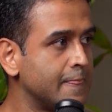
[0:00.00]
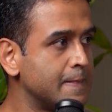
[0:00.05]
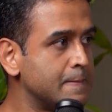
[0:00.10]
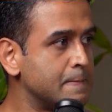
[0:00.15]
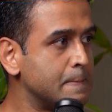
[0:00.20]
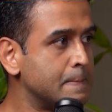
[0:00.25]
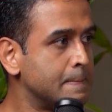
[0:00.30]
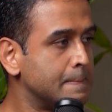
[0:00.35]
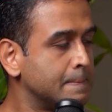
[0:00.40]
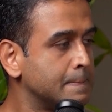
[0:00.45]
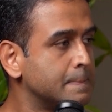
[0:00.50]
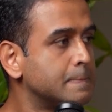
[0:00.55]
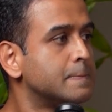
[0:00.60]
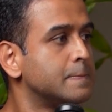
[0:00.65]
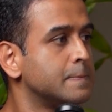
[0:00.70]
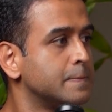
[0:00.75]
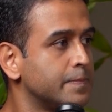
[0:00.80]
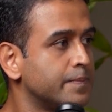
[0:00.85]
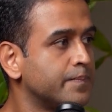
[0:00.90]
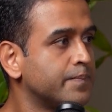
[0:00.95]
You're generally
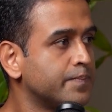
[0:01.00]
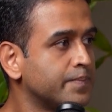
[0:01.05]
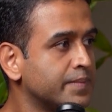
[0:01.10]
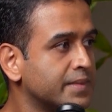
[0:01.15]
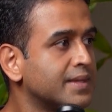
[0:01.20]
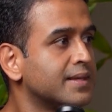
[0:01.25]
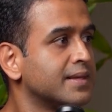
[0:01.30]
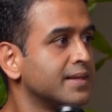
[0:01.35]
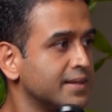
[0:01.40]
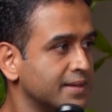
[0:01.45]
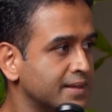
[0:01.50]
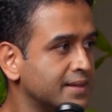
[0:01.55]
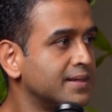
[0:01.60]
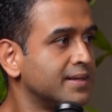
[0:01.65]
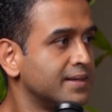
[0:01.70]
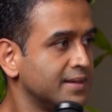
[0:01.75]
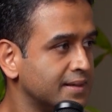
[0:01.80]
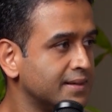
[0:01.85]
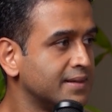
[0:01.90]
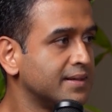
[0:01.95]
posting about health and
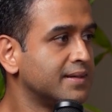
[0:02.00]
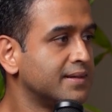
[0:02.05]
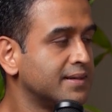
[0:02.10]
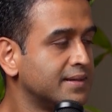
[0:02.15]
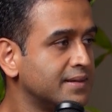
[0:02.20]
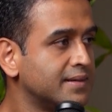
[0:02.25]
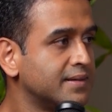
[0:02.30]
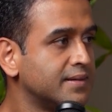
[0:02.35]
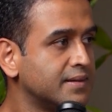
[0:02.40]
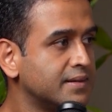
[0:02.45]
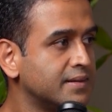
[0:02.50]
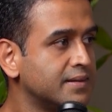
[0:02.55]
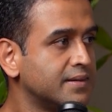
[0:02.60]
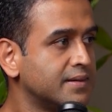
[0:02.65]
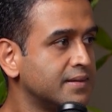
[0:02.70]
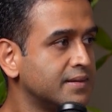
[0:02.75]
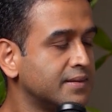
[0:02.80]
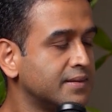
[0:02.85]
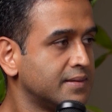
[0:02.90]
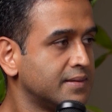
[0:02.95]
fitness. I mean, you went
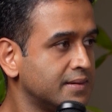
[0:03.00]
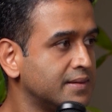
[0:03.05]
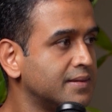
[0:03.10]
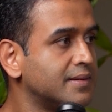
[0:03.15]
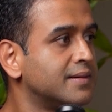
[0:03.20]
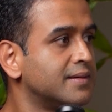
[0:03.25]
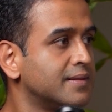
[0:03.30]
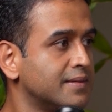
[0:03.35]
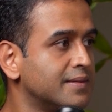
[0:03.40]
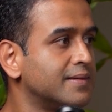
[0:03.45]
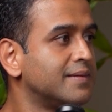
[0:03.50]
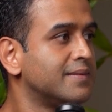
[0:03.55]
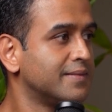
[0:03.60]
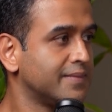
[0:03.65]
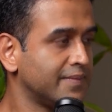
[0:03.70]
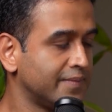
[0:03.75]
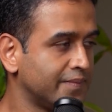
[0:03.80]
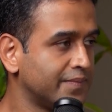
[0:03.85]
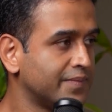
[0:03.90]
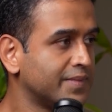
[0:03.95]
trek, you'll make a
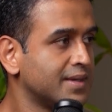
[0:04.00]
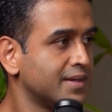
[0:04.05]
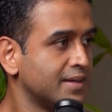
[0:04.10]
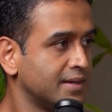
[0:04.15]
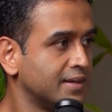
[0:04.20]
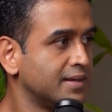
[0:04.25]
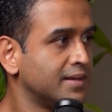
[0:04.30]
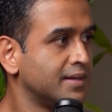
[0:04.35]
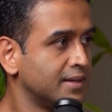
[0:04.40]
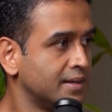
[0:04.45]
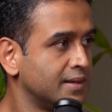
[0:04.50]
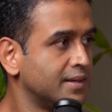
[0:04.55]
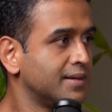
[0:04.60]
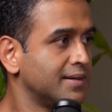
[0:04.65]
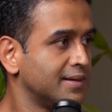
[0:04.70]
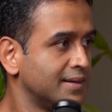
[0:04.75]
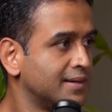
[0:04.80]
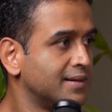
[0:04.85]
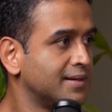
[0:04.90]
post about that.